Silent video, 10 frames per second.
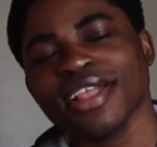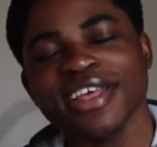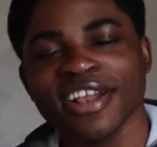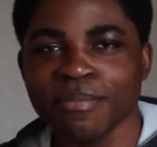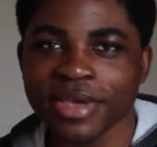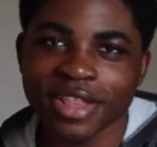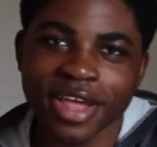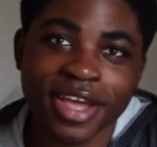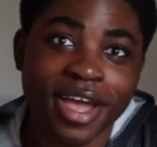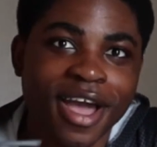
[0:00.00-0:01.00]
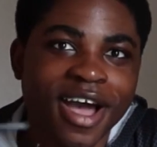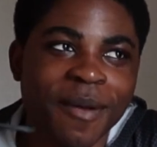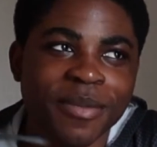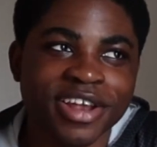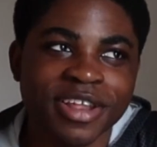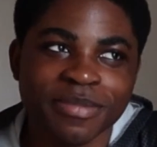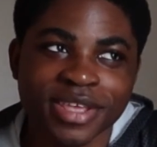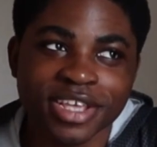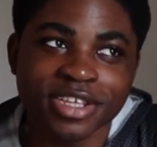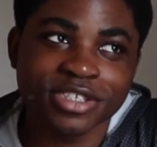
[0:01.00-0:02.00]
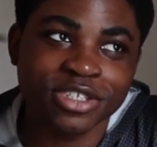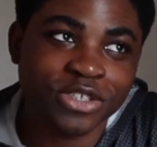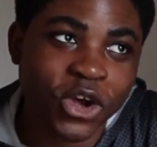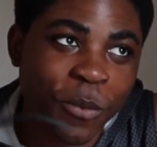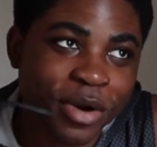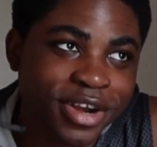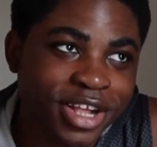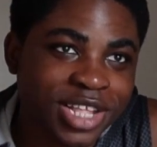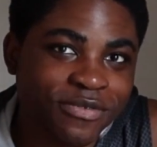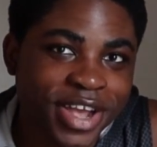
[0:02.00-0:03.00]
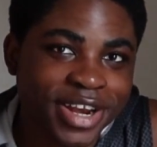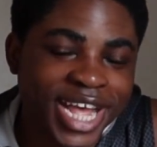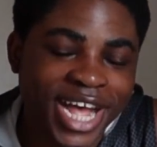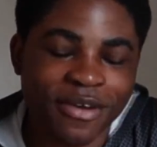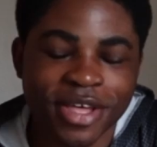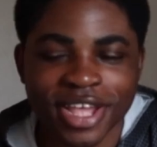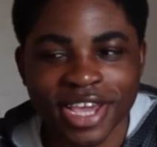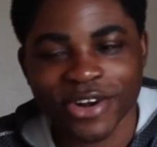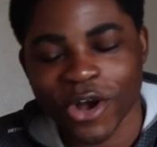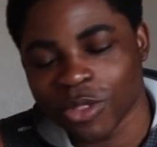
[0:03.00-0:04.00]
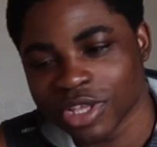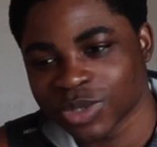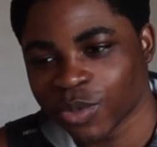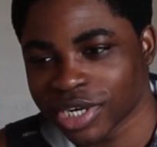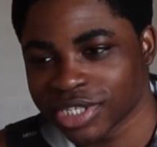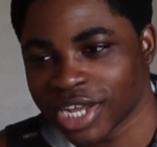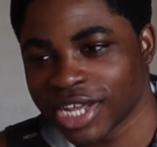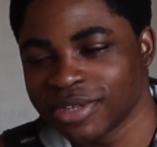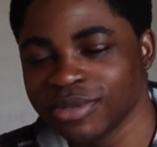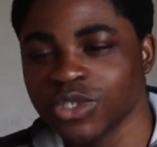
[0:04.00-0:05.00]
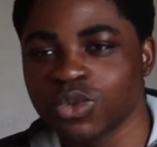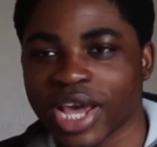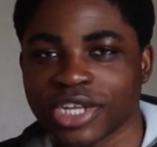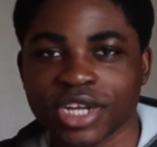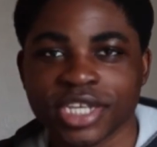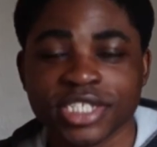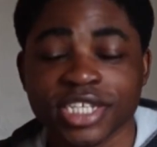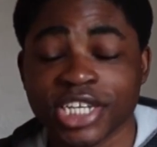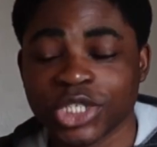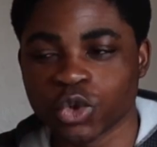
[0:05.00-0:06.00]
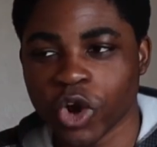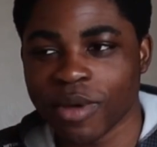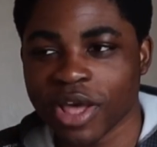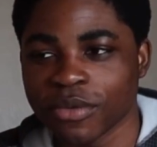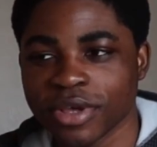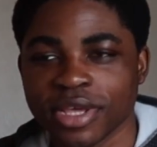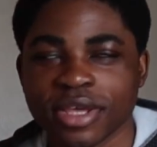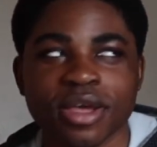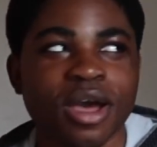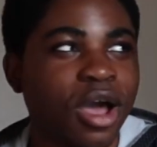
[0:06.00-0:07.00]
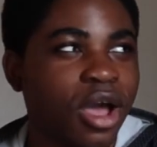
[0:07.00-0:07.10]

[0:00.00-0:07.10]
and I'll be like, I'm gonna be so productive right now, get all this work done so I can just enjoy my week.